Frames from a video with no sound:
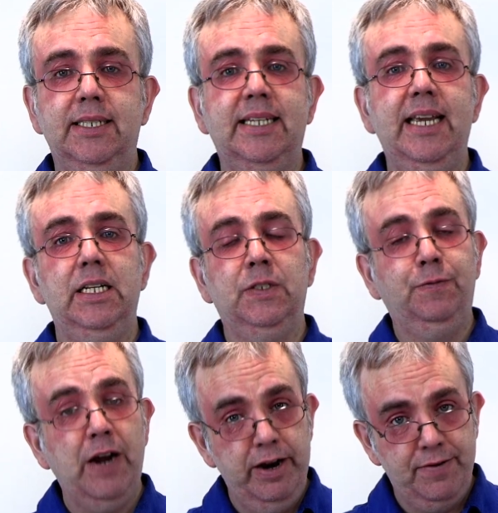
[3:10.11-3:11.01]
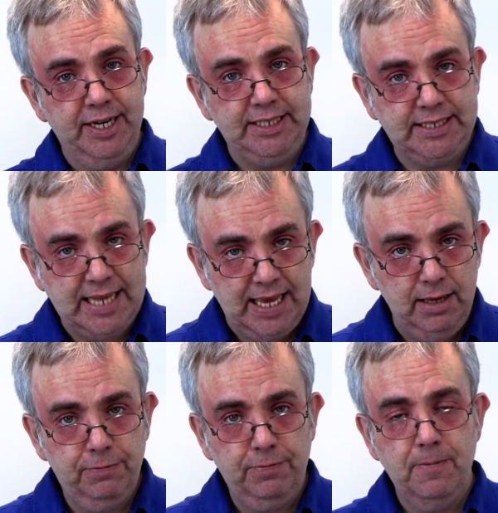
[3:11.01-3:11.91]
are seen as very, very
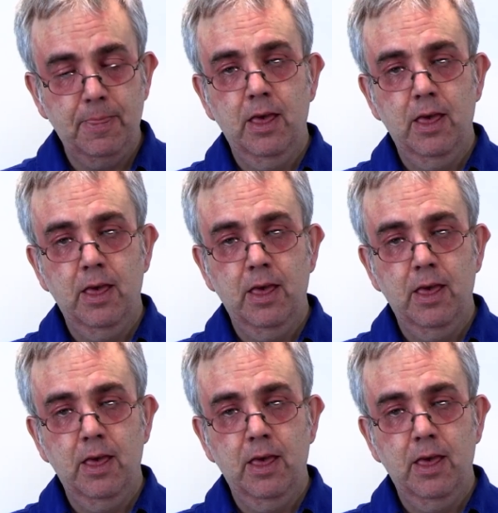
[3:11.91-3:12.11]
safe.